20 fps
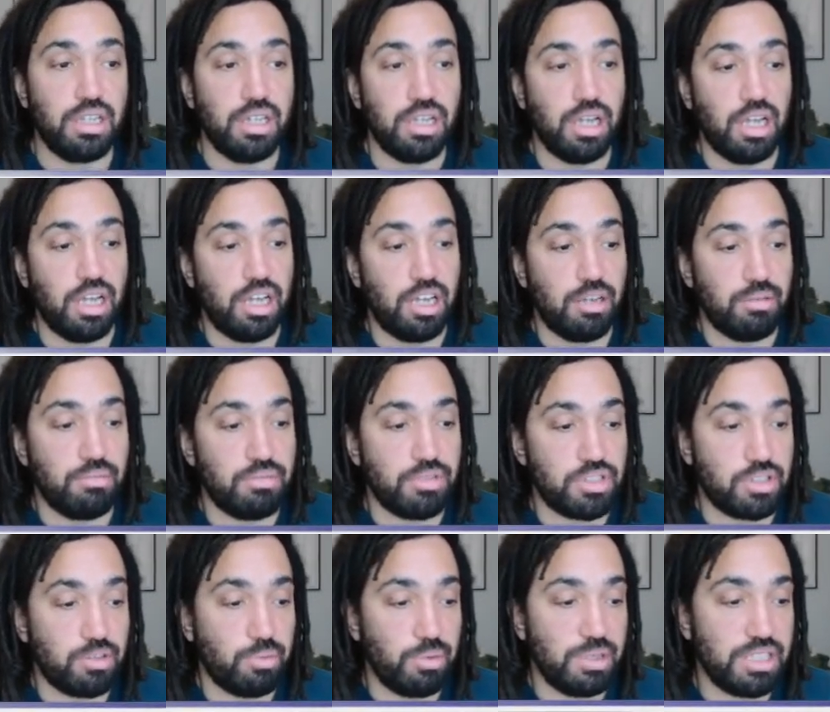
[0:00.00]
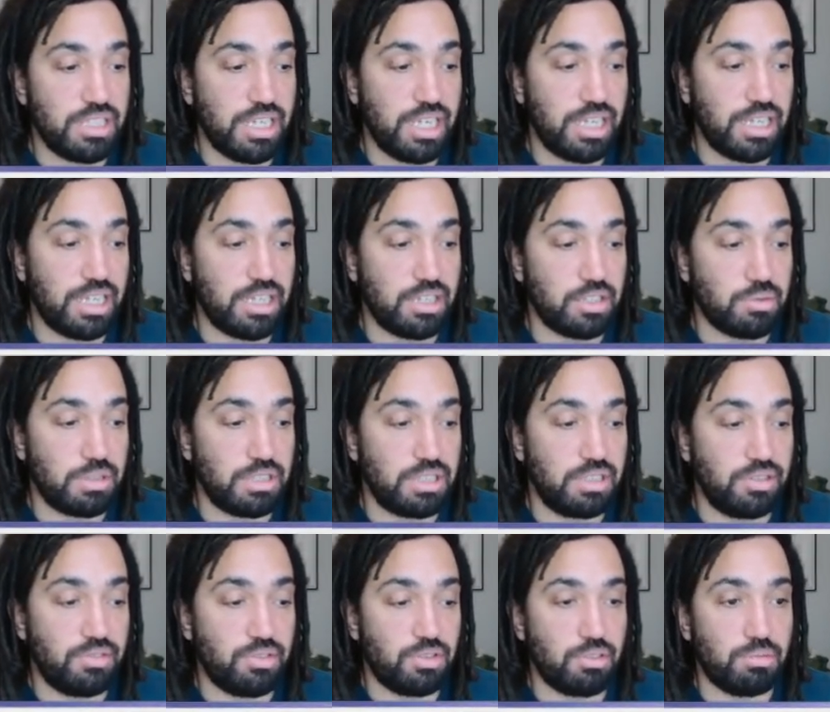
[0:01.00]
Um, so if we take that
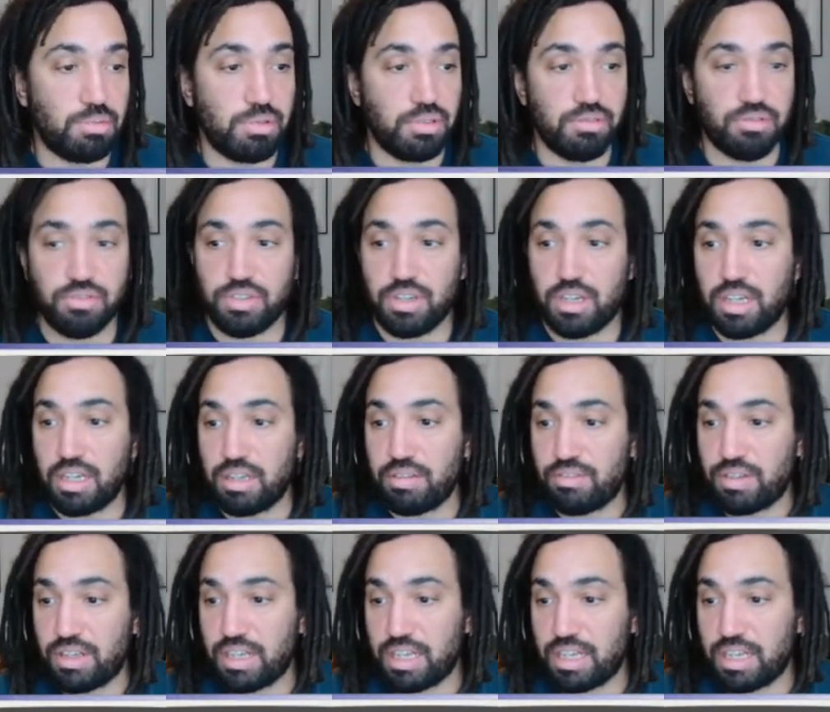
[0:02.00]
24.5